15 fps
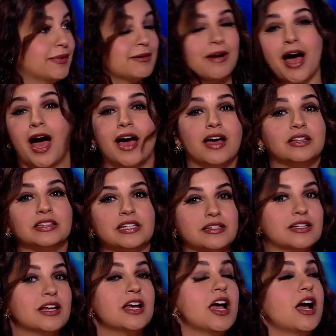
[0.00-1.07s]
I
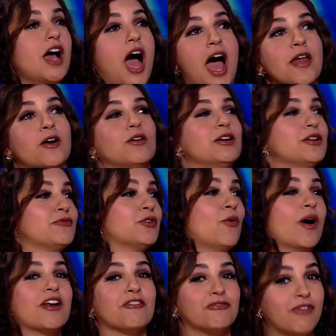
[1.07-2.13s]
don't, if you
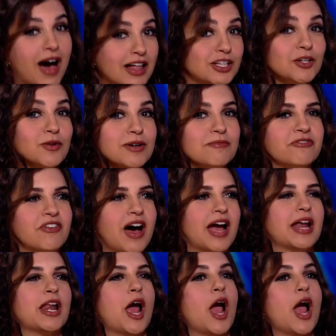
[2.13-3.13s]
want to follow him, fine.